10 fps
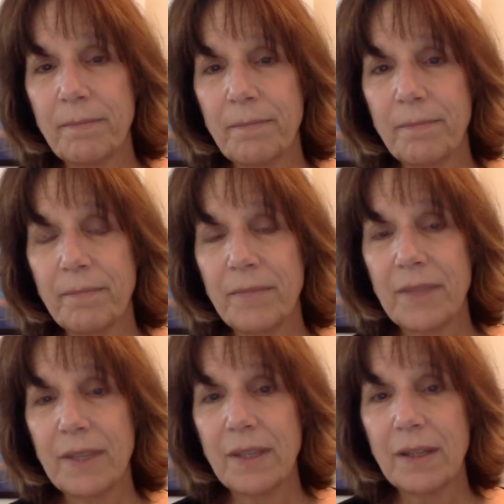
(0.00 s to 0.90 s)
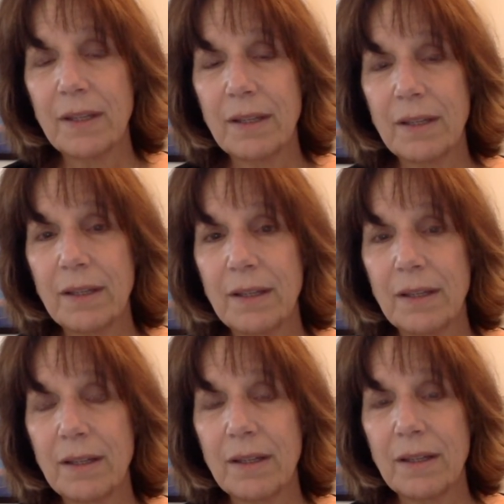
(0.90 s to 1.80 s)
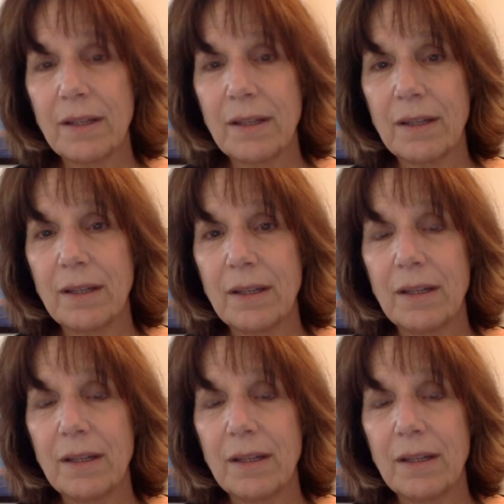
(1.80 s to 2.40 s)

[no speech]